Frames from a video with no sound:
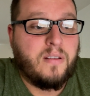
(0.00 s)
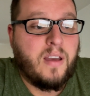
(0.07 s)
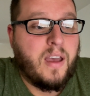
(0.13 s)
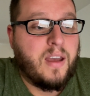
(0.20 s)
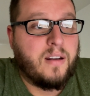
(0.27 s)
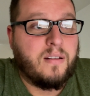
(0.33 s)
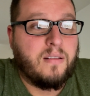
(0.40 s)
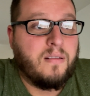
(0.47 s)

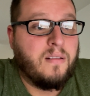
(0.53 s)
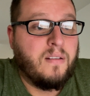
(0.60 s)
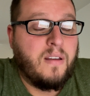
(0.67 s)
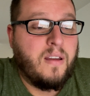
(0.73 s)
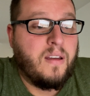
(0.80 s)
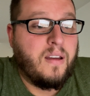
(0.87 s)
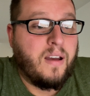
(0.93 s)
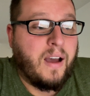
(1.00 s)
And
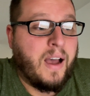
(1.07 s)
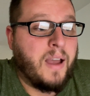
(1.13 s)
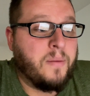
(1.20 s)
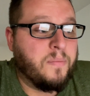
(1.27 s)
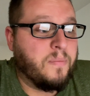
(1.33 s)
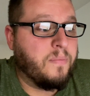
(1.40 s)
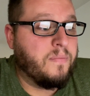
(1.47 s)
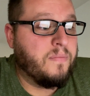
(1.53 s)

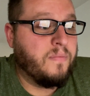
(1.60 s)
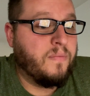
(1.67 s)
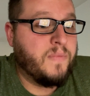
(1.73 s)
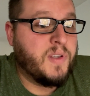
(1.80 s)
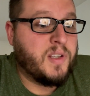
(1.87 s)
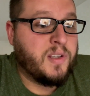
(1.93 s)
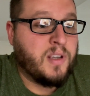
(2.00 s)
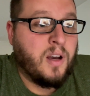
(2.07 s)
I'm
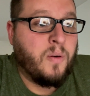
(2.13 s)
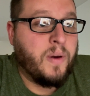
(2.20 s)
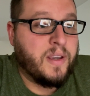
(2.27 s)
so